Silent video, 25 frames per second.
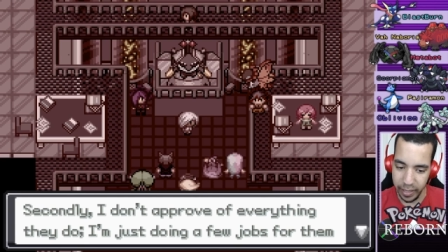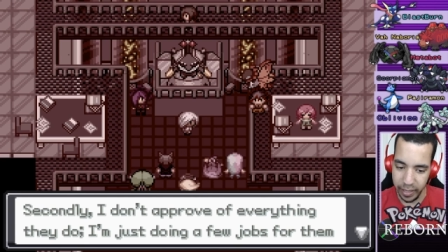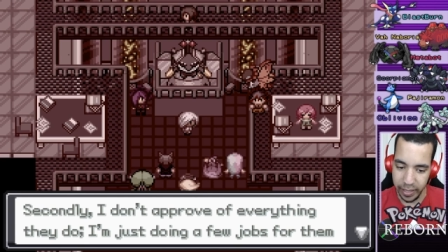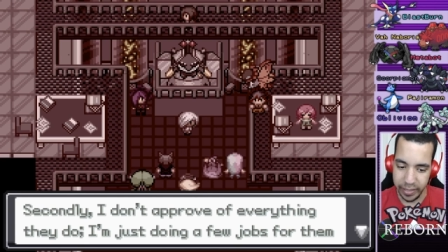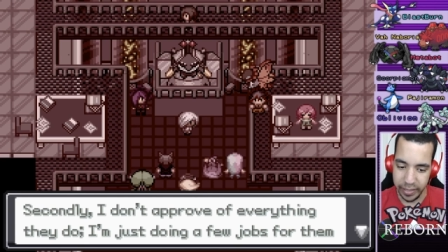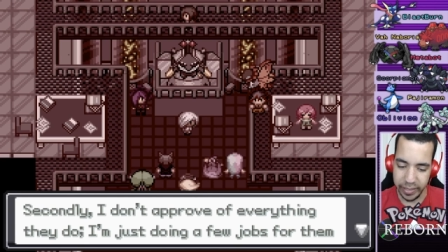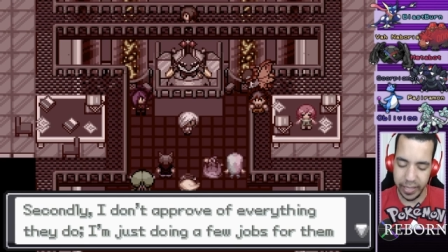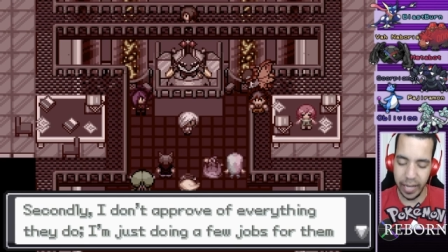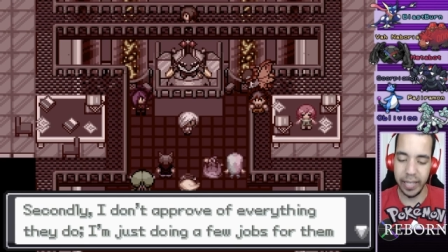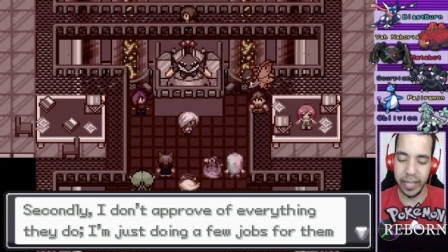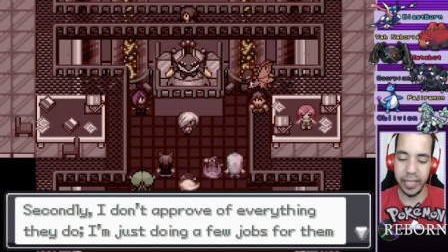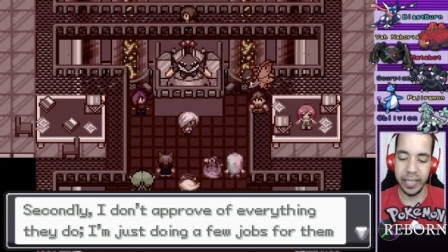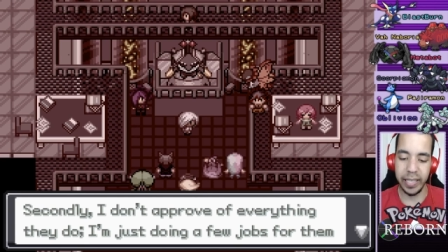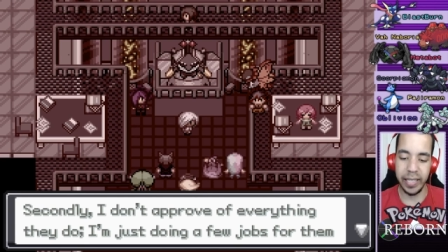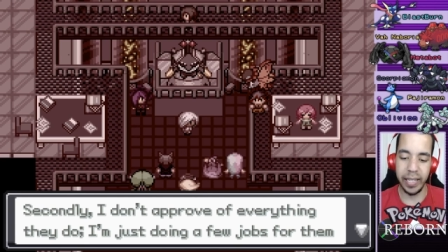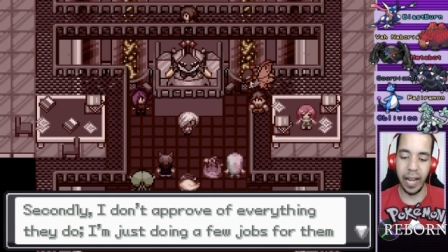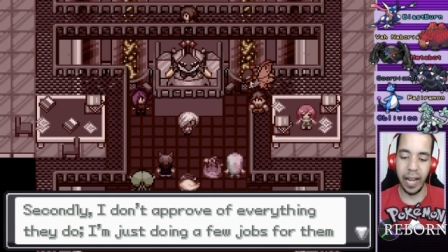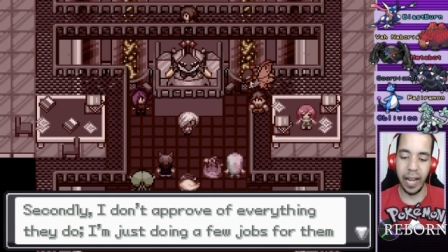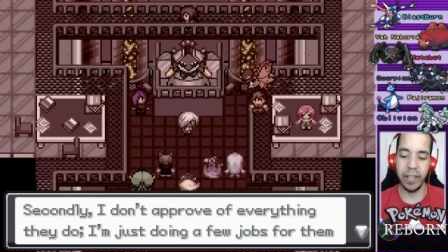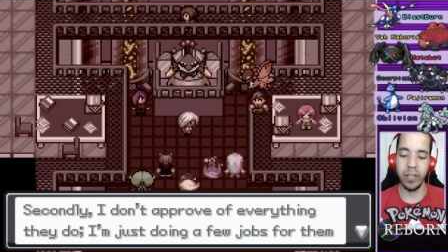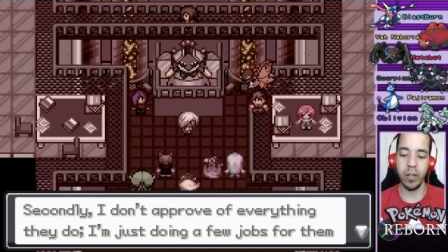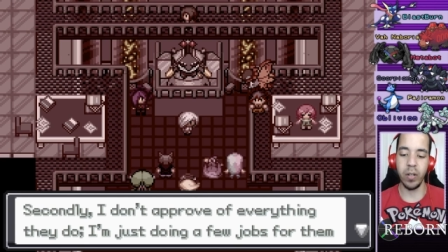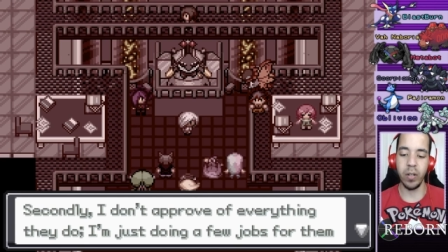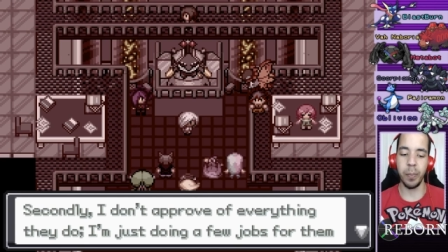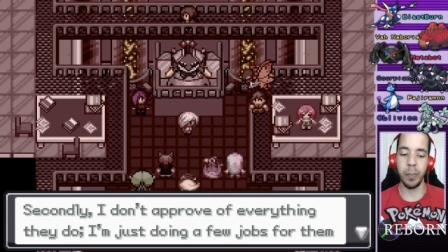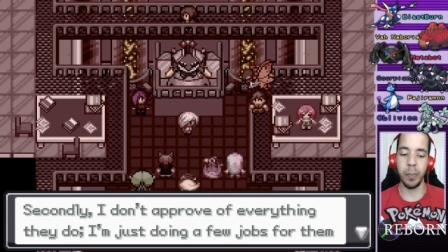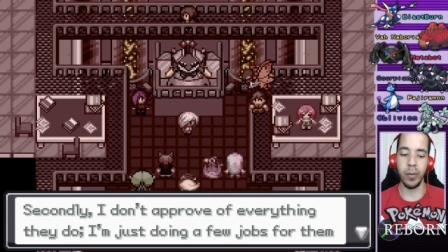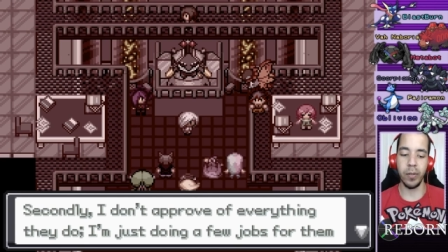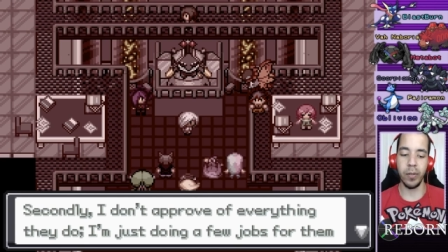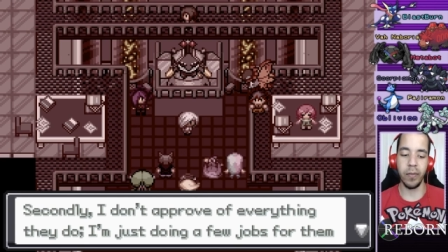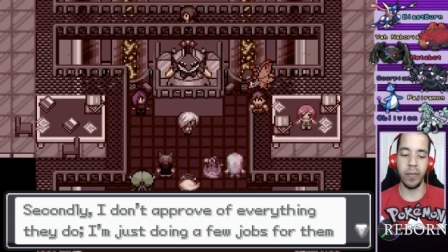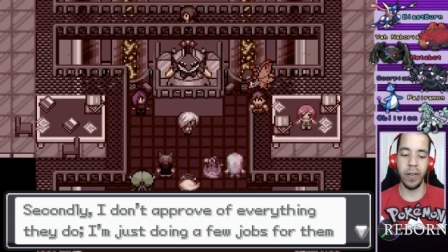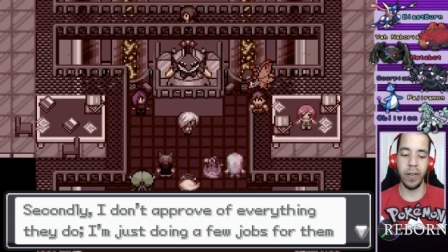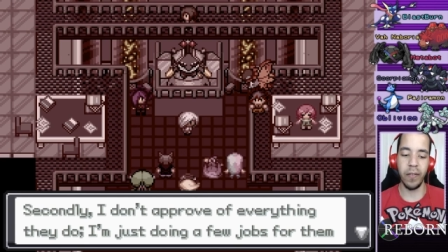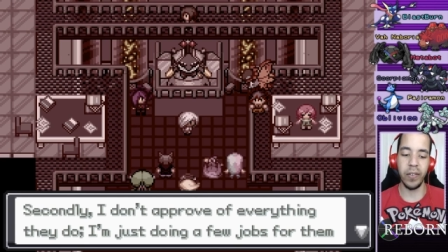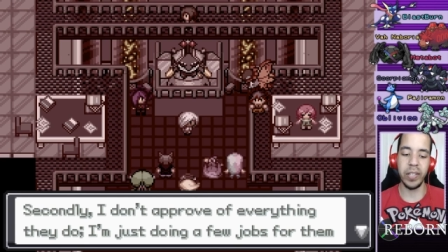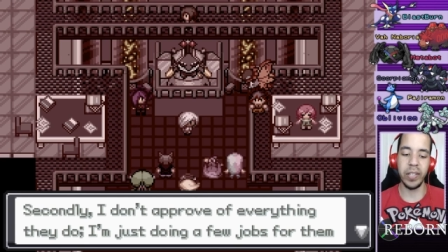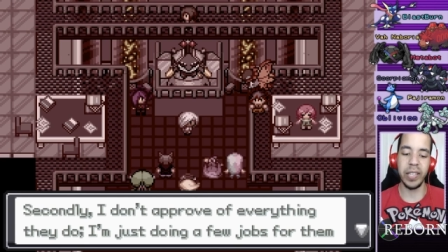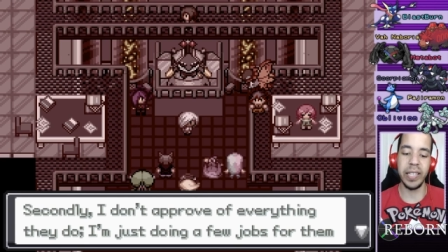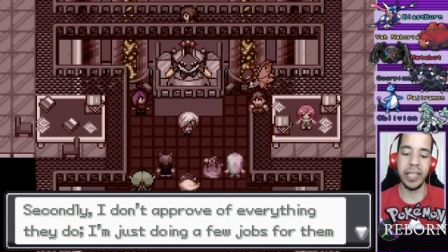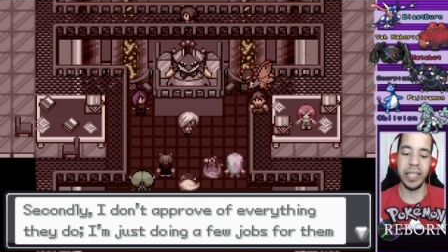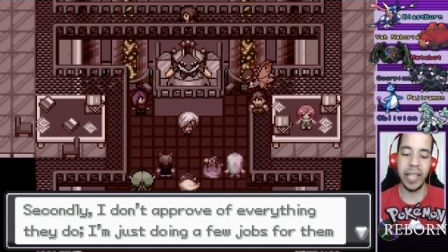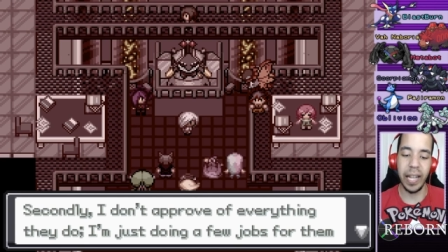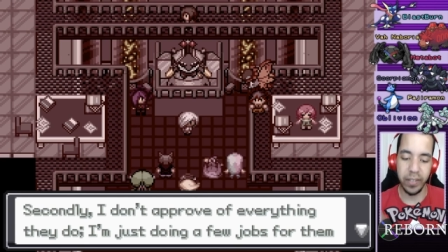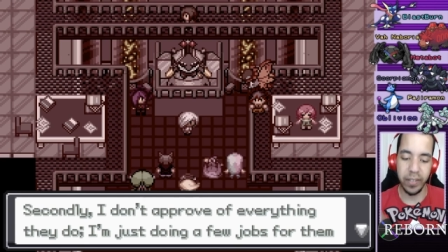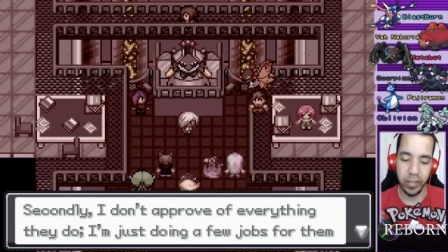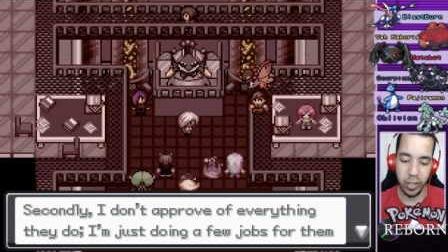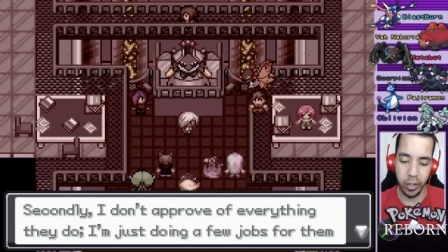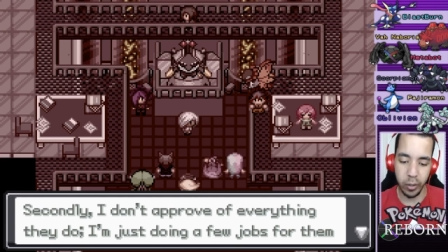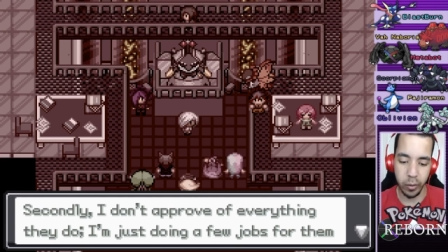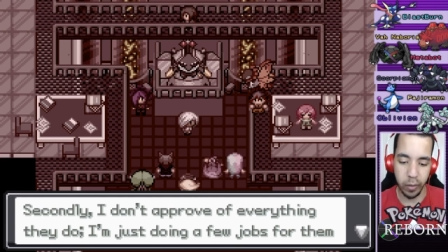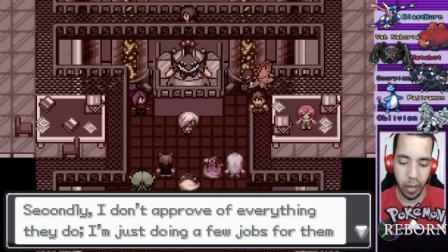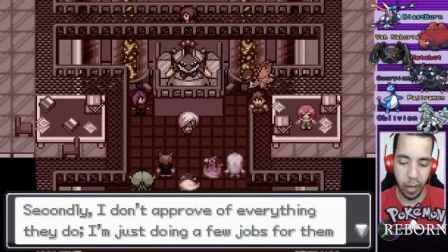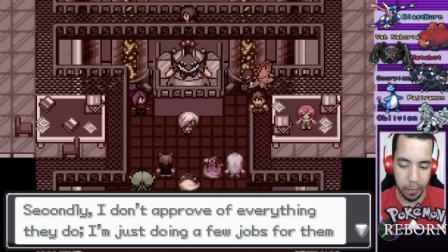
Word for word: Secondly, I don't approve of everything they do.